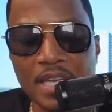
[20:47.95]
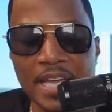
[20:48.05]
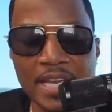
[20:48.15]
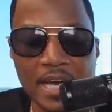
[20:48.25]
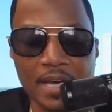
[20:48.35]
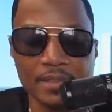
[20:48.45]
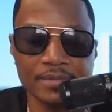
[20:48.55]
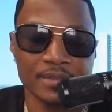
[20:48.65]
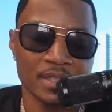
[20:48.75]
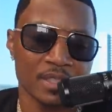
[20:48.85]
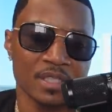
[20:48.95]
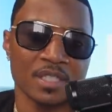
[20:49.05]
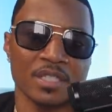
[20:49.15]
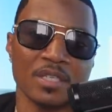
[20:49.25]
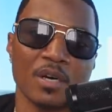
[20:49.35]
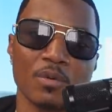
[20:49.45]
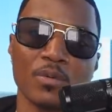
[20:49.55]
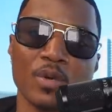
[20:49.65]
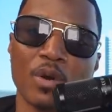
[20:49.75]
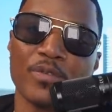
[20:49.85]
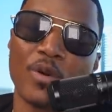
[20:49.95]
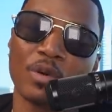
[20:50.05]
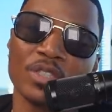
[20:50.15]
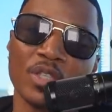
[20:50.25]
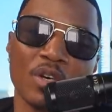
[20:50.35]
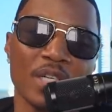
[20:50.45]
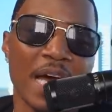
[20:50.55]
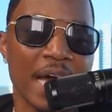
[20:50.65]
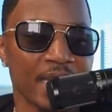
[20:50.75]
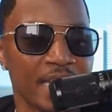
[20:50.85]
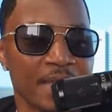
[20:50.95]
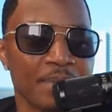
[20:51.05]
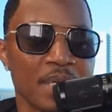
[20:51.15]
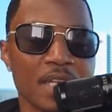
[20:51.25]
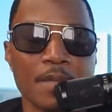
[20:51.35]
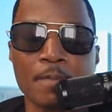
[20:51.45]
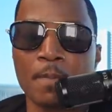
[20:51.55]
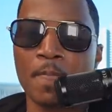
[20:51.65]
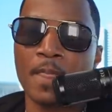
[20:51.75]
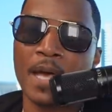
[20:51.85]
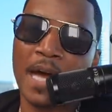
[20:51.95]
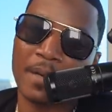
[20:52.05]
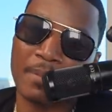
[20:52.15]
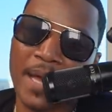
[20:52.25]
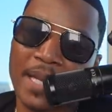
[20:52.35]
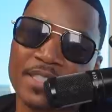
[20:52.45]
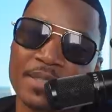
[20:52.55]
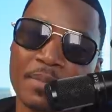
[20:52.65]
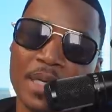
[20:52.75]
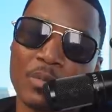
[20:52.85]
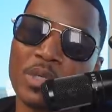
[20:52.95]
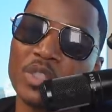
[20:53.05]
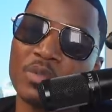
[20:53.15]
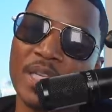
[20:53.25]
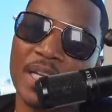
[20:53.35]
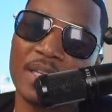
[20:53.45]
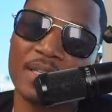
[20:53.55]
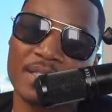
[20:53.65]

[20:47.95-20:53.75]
And um, you know, we're gonna focus on how to get money, how to manage the money once you get it.